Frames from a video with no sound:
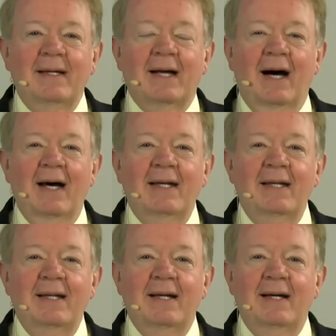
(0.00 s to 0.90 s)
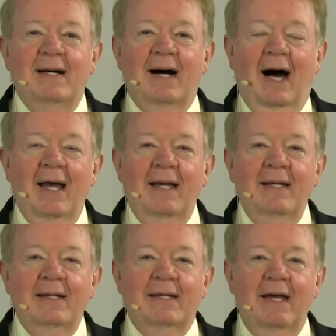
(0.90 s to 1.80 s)
God,
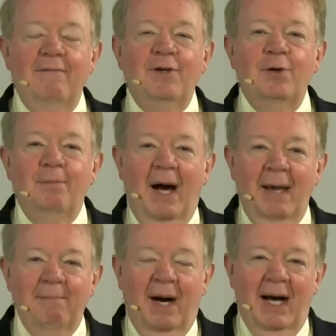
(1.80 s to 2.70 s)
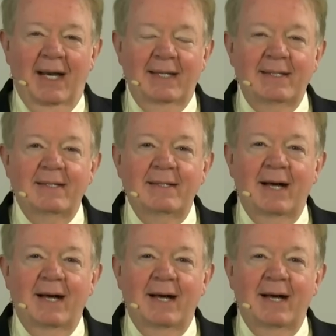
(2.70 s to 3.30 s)
I give you my mind.